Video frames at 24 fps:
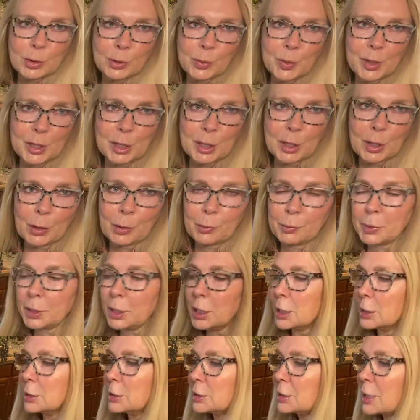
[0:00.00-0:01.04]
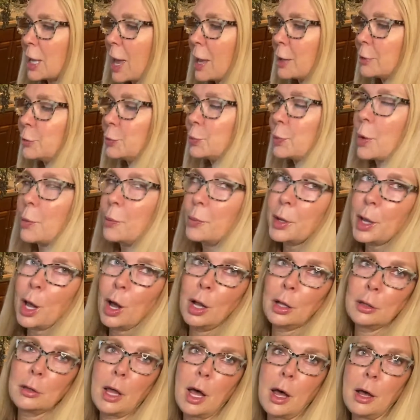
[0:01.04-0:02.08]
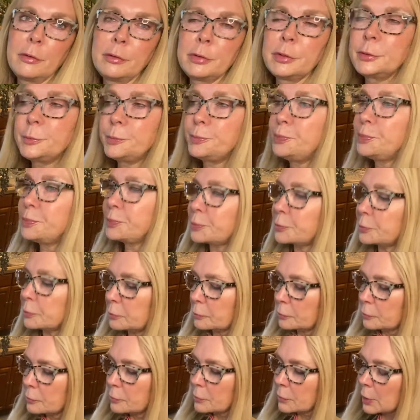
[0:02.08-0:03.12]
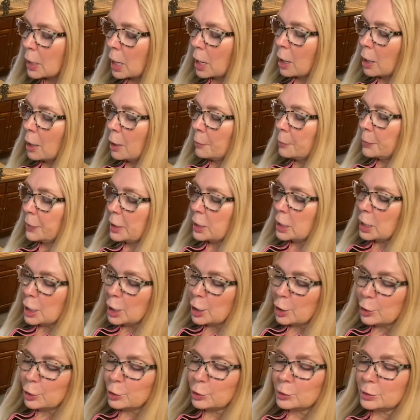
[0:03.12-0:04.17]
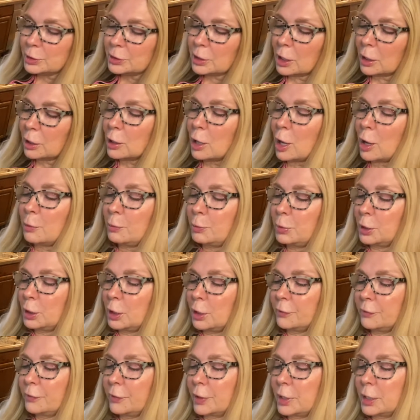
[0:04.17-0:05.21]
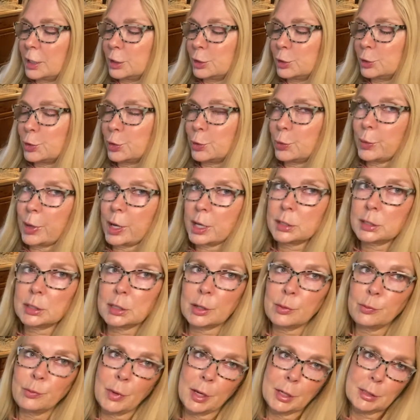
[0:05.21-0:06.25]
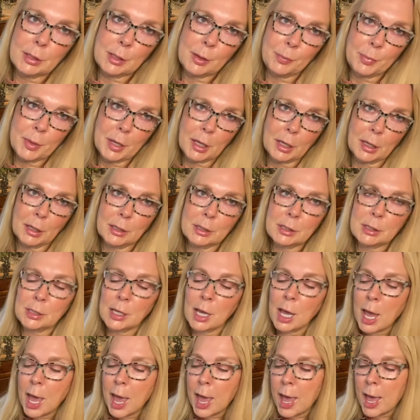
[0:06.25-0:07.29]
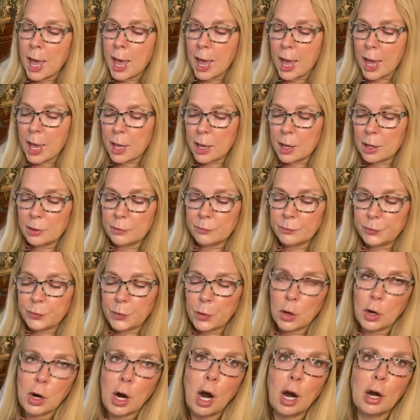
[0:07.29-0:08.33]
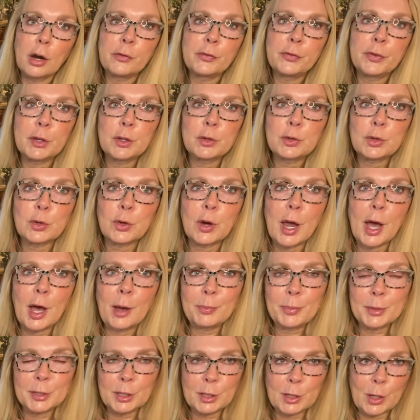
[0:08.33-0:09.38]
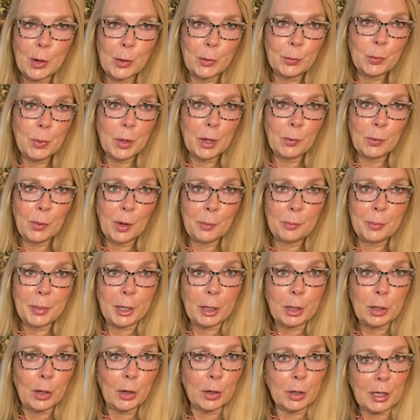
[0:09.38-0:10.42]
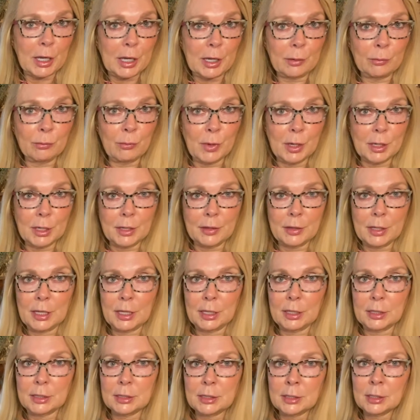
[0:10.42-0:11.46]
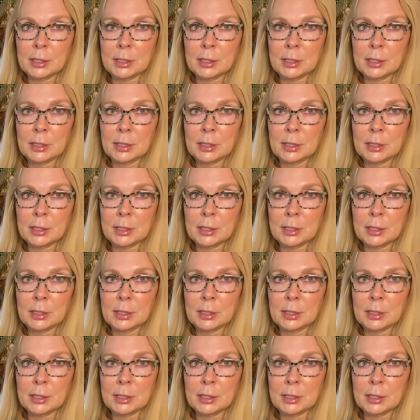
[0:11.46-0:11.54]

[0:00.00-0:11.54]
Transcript: we do, because that's what we all love. But here's a couple of interesting recipes. And for our future episode, we will be cooking one of these.